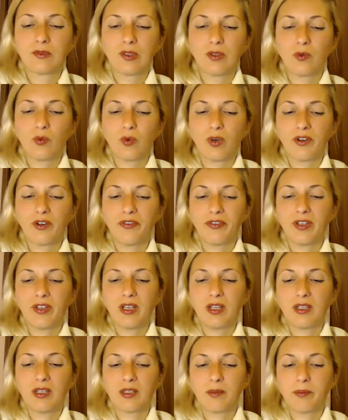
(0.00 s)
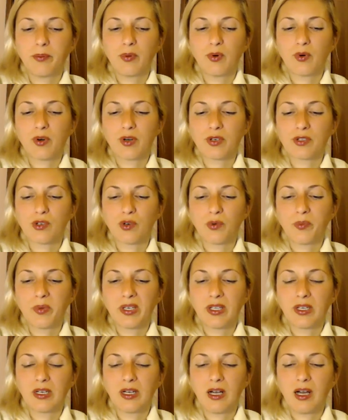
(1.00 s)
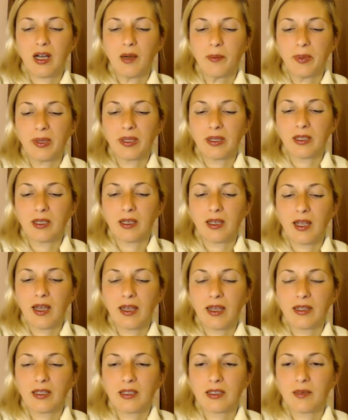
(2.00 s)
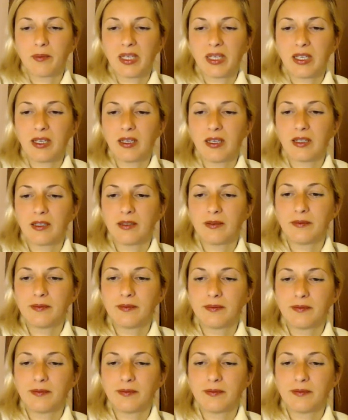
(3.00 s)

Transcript: We're feeling the pores opening up and the light coming in.